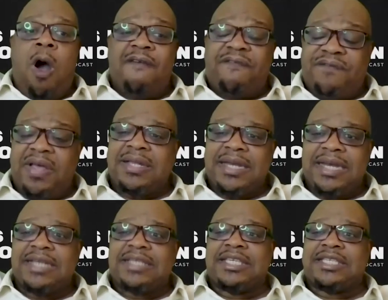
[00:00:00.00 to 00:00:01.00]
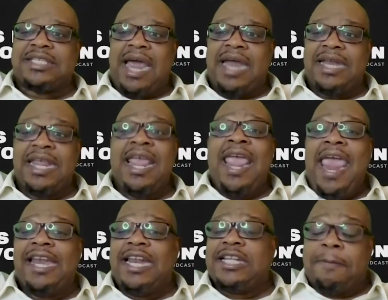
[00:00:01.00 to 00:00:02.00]
are felt in this society.
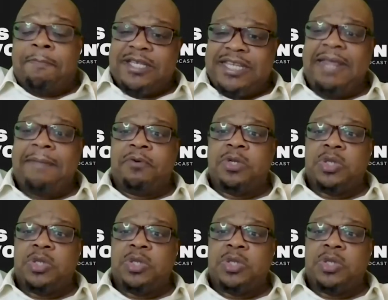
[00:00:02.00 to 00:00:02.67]
And it's a petite